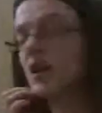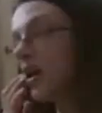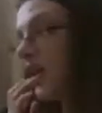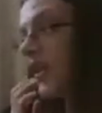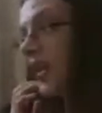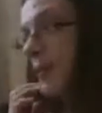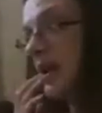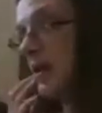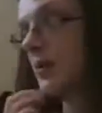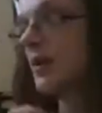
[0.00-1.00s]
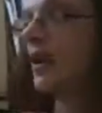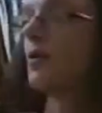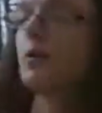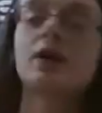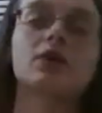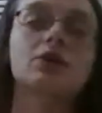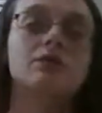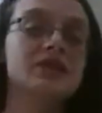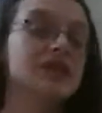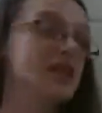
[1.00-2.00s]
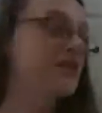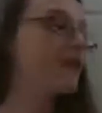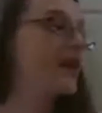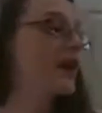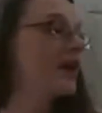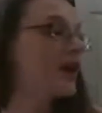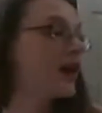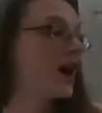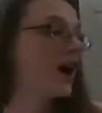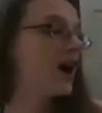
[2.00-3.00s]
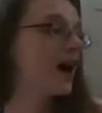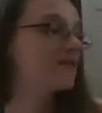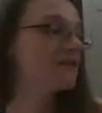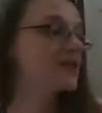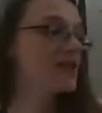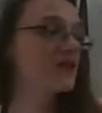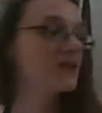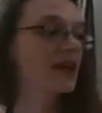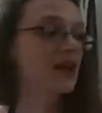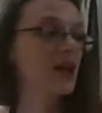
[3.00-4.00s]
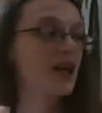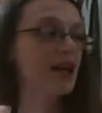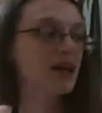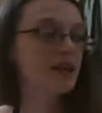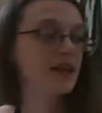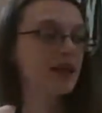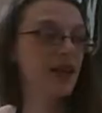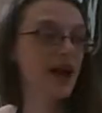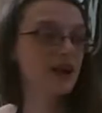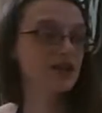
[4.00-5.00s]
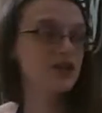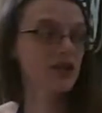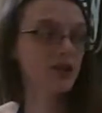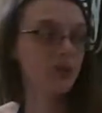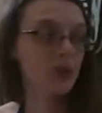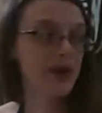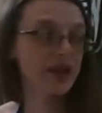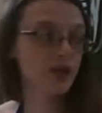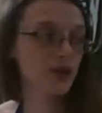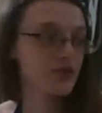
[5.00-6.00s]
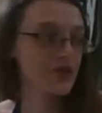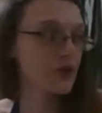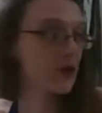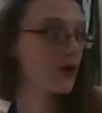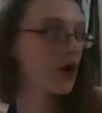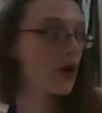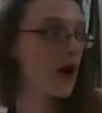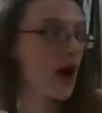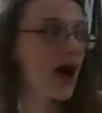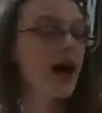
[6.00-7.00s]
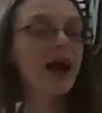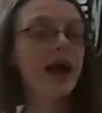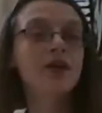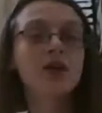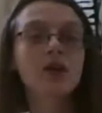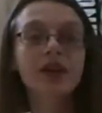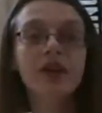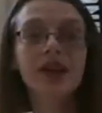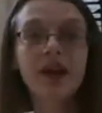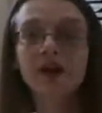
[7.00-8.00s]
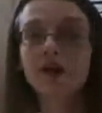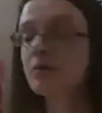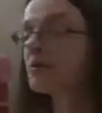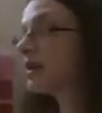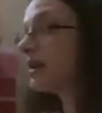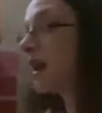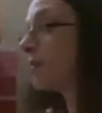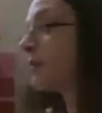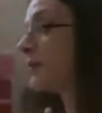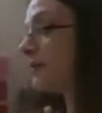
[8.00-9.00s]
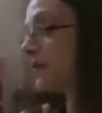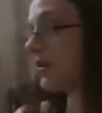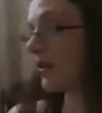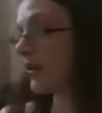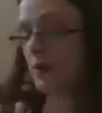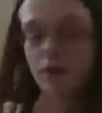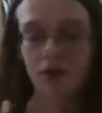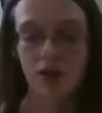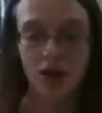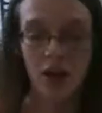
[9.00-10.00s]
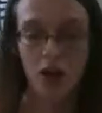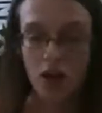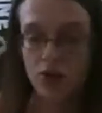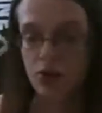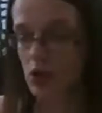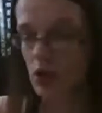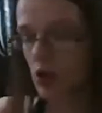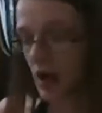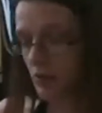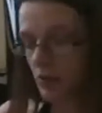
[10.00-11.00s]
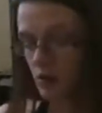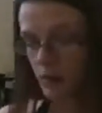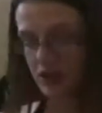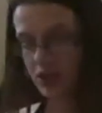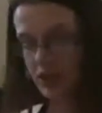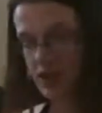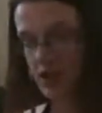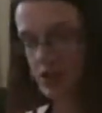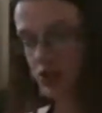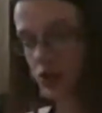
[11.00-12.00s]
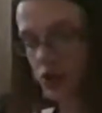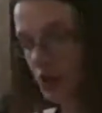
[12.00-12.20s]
that the people who are going to receive it are receiving it in the next week or so, and I know that they're going to be really happy with it too. So I'm going to actually show